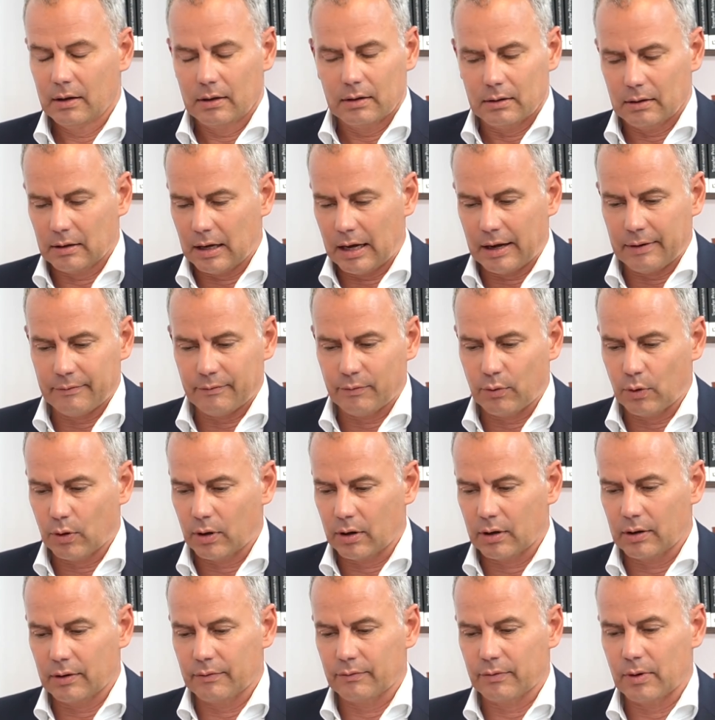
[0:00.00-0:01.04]
uh,
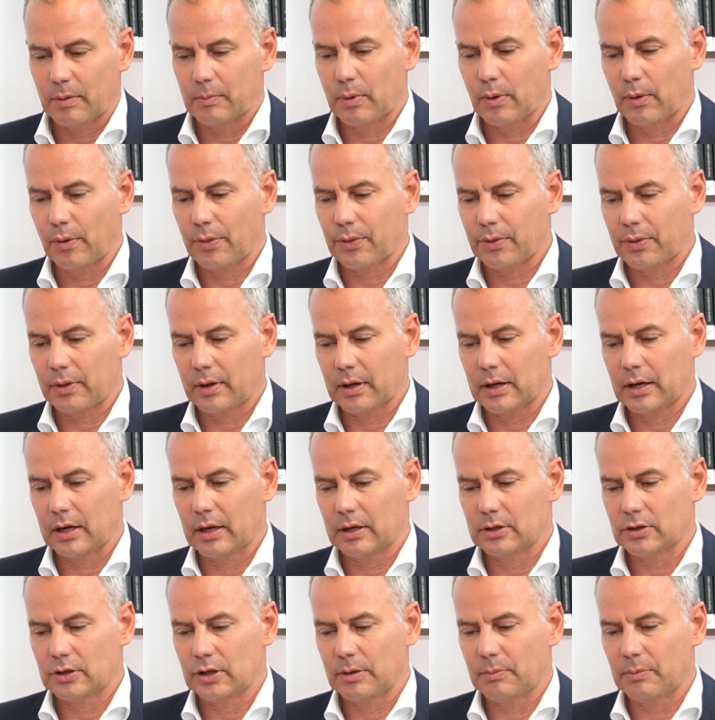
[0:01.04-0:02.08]
for, for both uh,
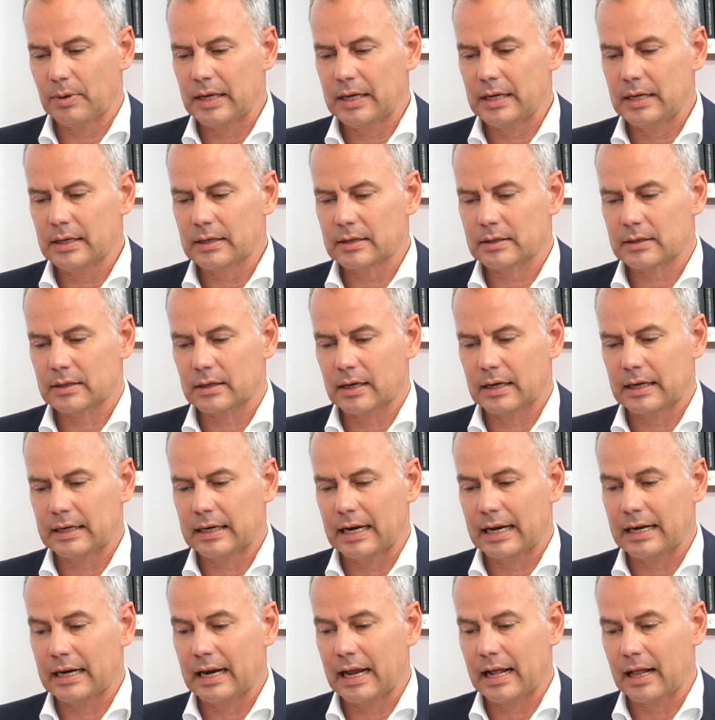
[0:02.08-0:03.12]
GPs and,
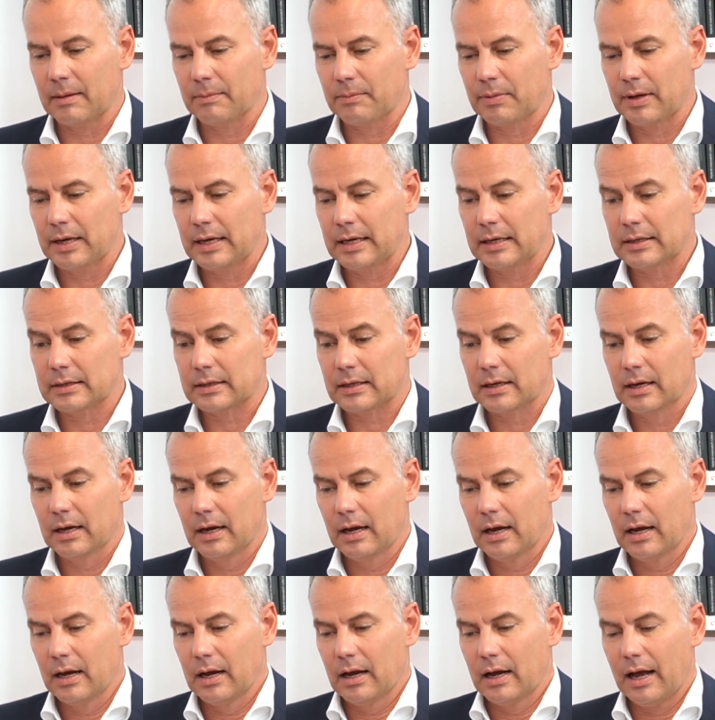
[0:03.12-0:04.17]
and LPs.
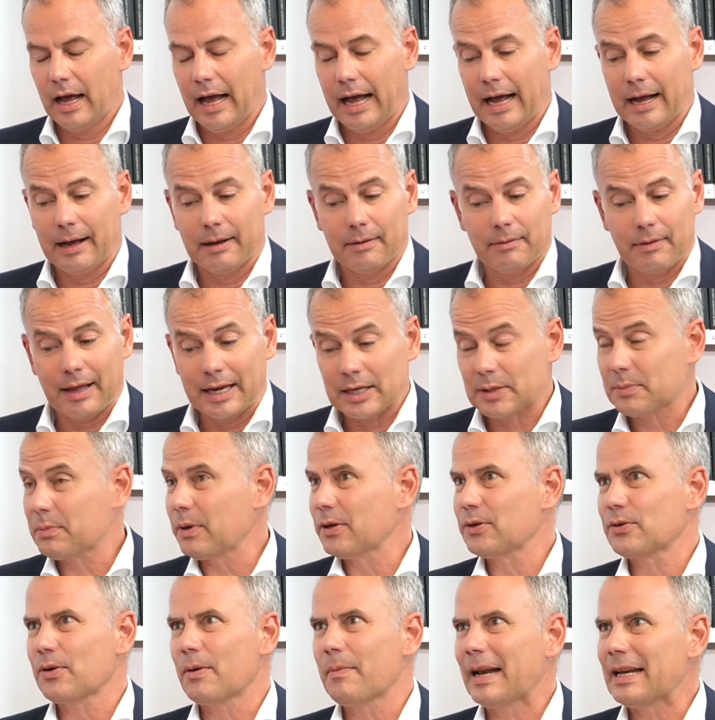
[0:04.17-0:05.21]
Uh, there's been
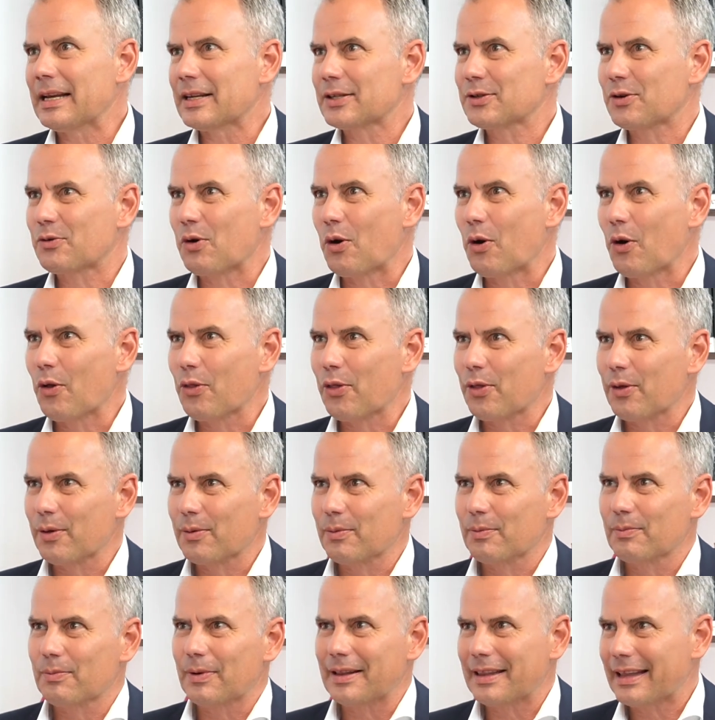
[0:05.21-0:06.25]
tremendous growth,
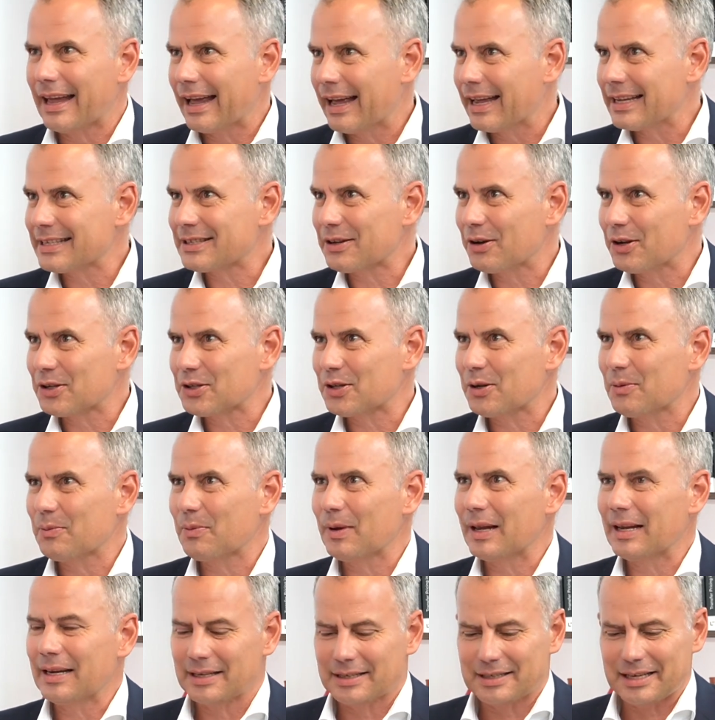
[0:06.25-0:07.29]
but there has also
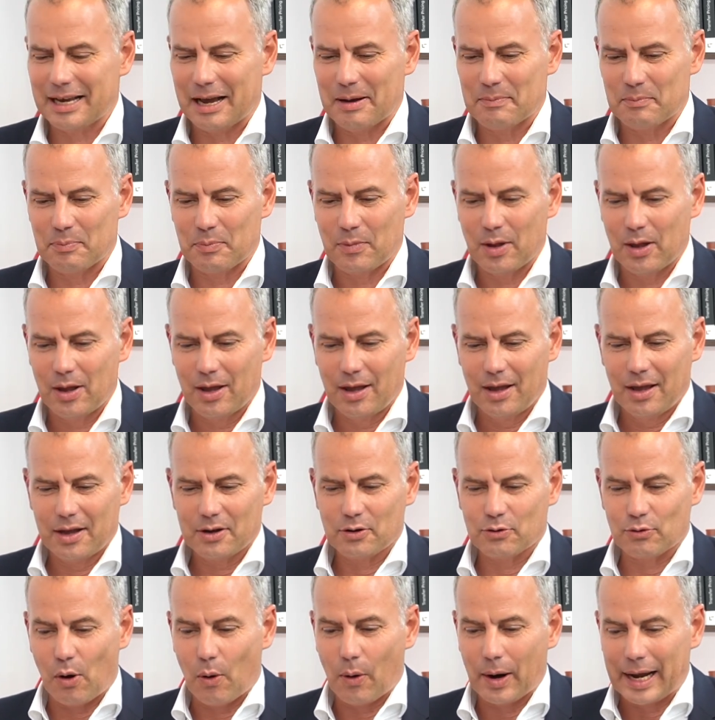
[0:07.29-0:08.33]
been some
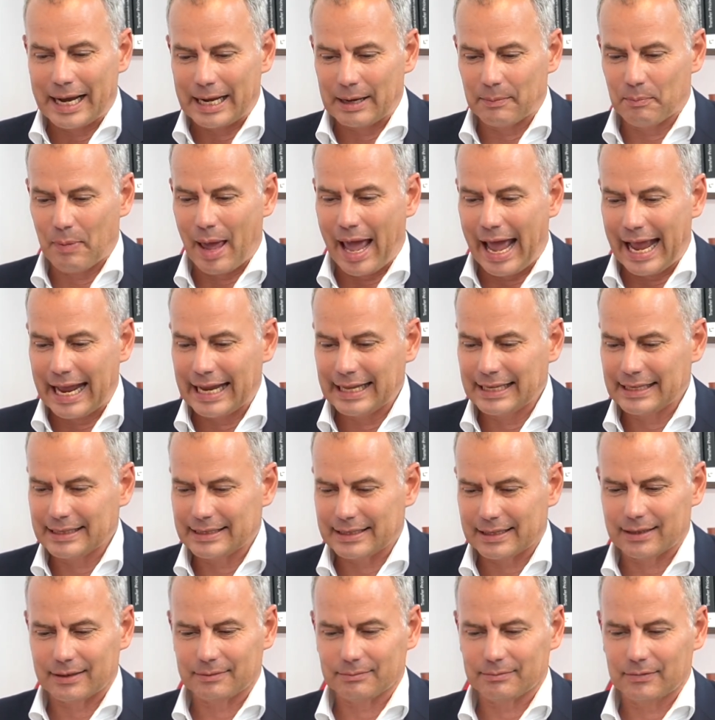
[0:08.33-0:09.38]
growing
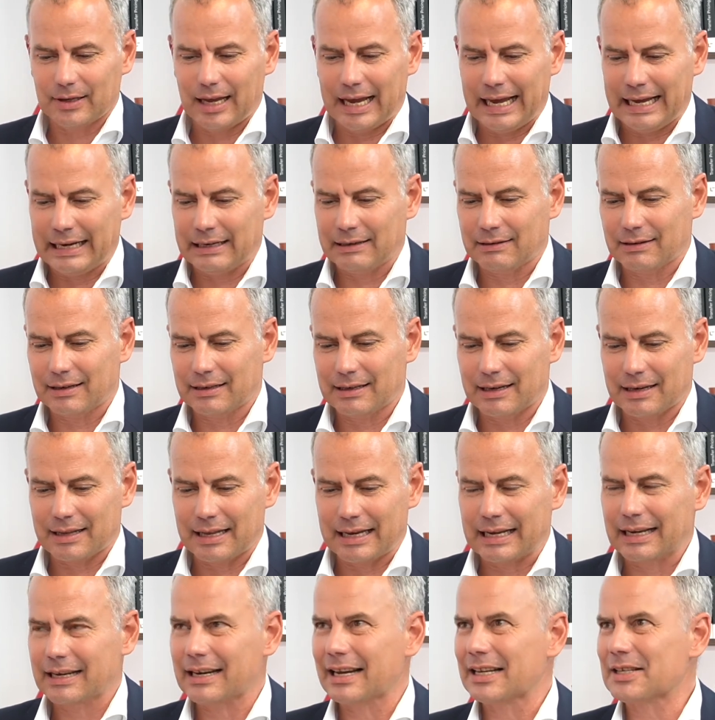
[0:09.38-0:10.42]
pains, and I
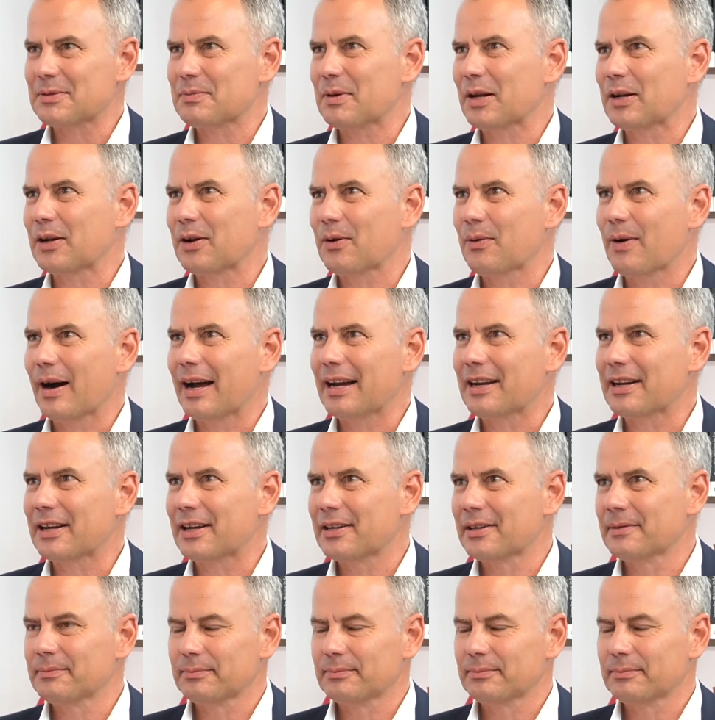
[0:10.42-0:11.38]
think it has been quite a,